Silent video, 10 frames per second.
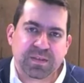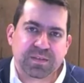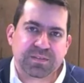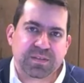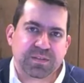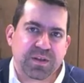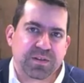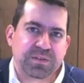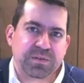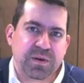is
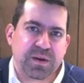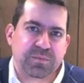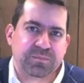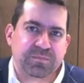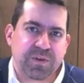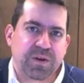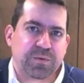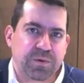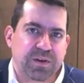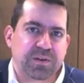also
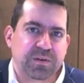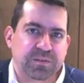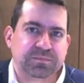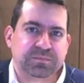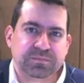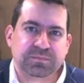very critical.